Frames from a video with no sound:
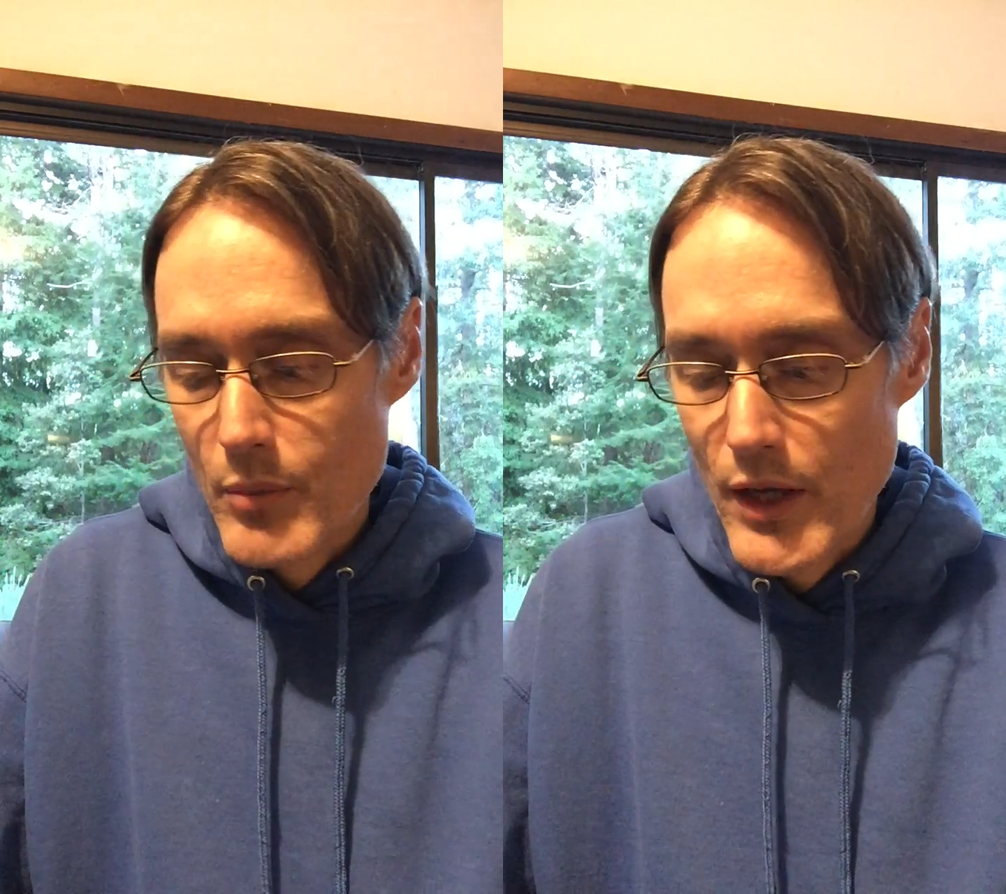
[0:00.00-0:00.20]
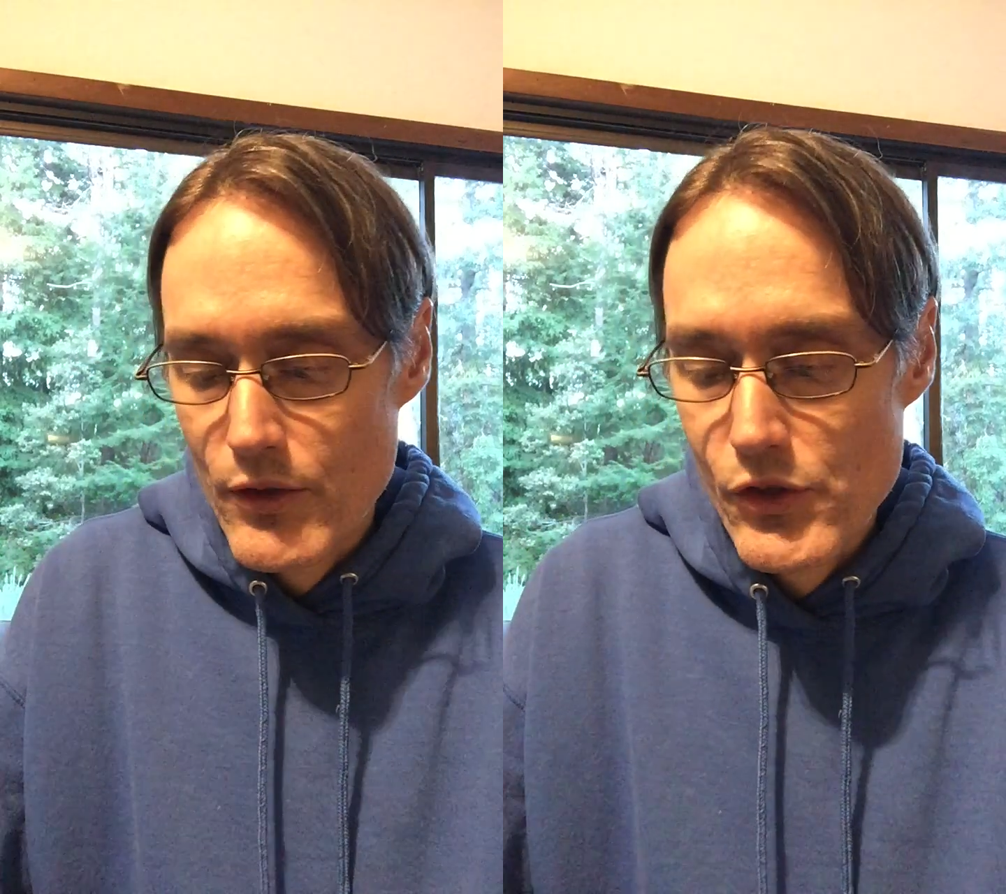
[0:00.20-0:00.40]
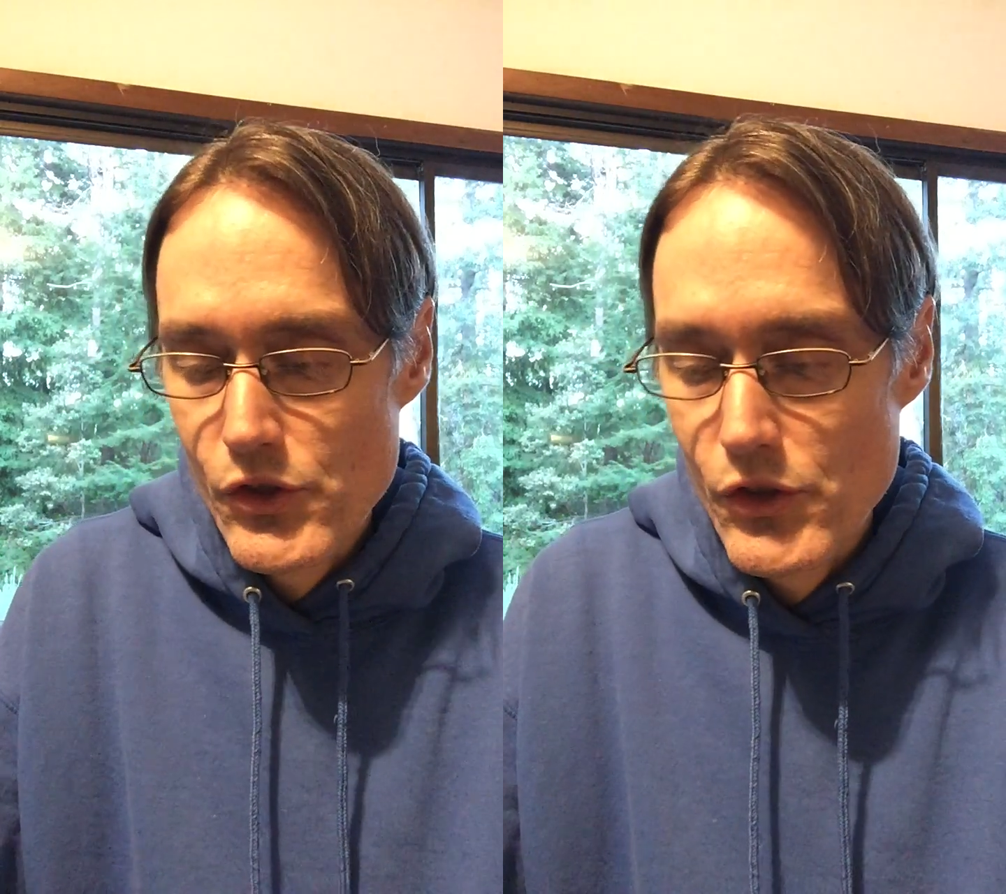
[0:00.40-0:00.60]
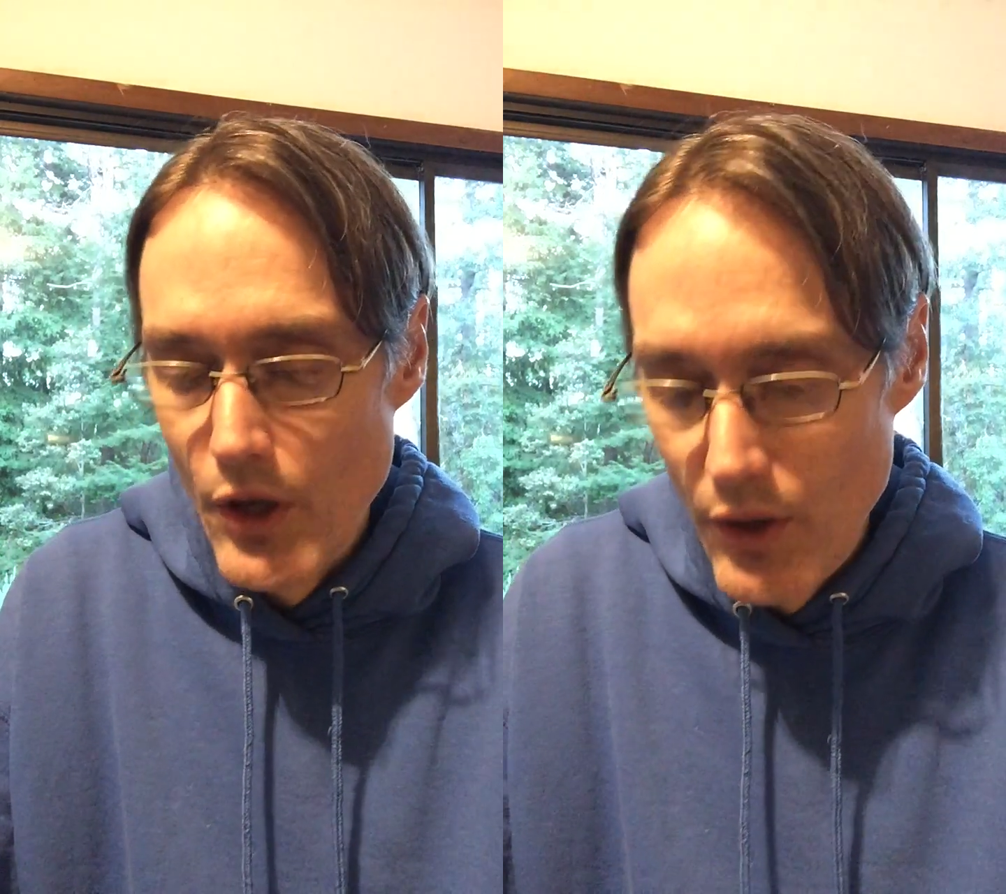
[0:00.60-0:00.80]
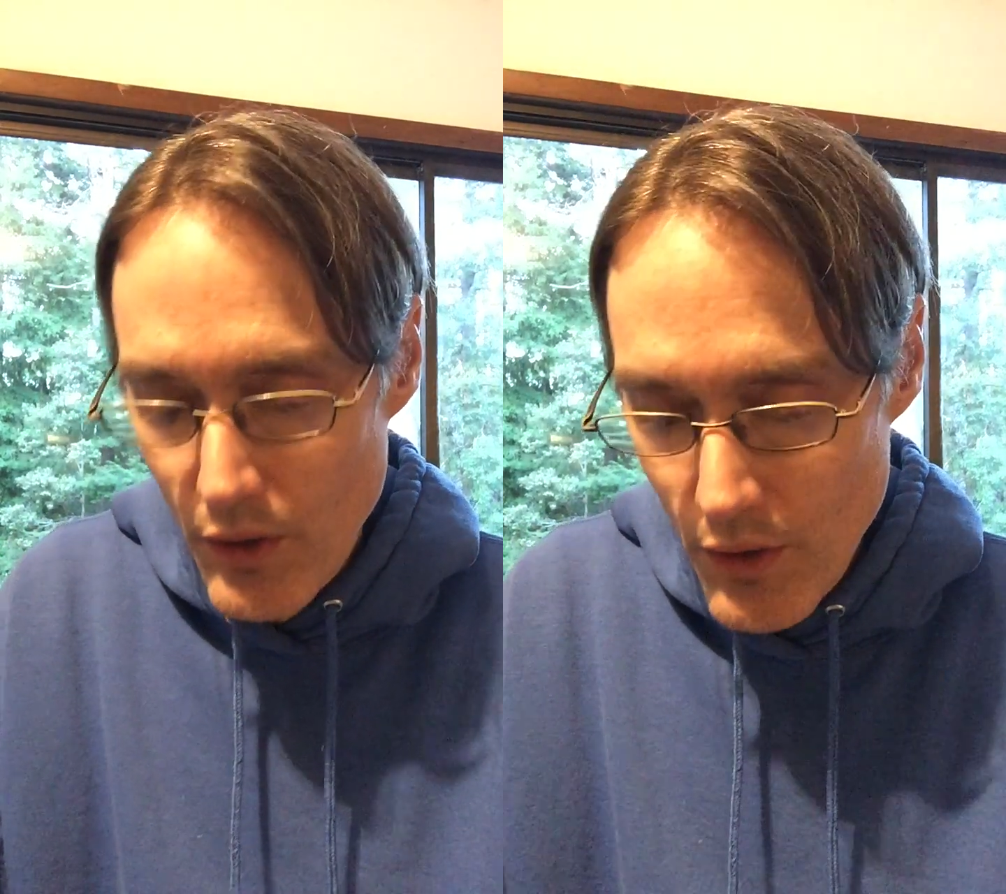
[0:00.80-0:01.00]
by the
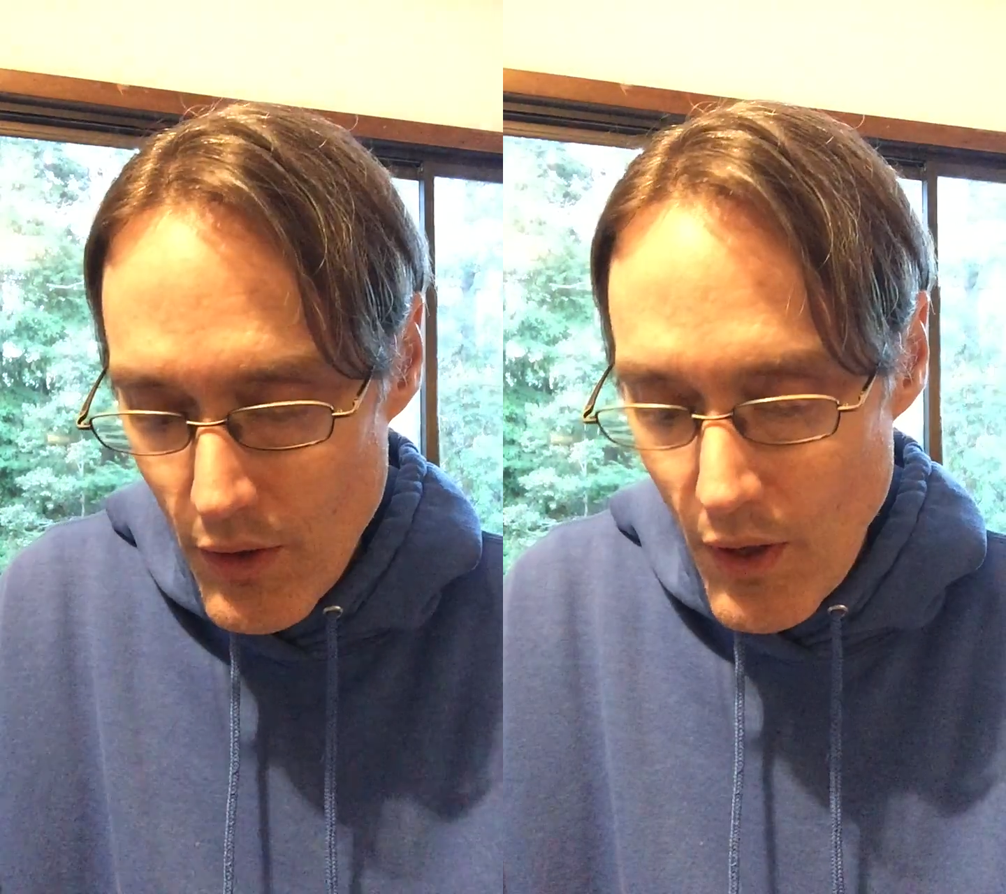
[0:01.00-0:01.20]
sun.